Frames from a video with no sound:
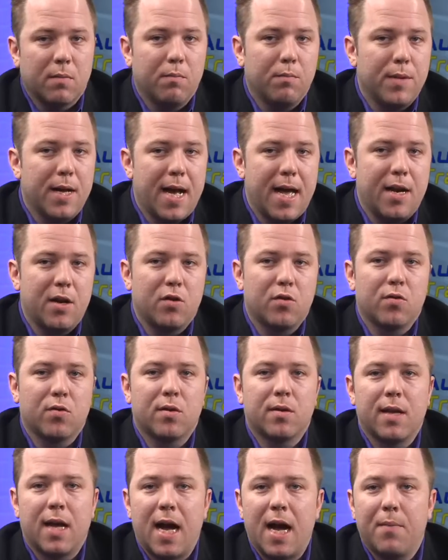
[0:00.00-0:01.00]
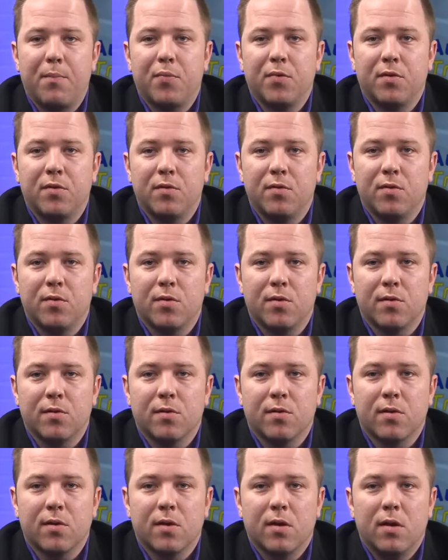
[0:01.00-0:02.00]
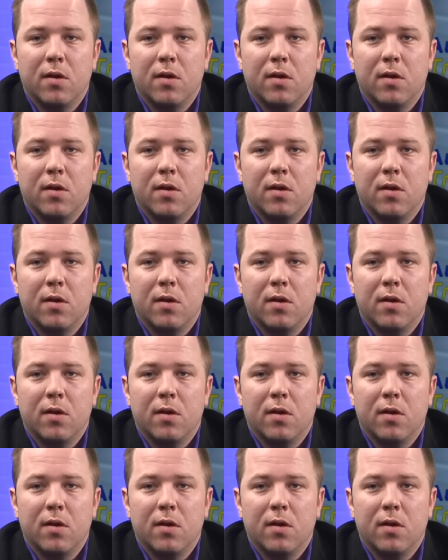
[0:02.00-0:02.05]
managers, top producers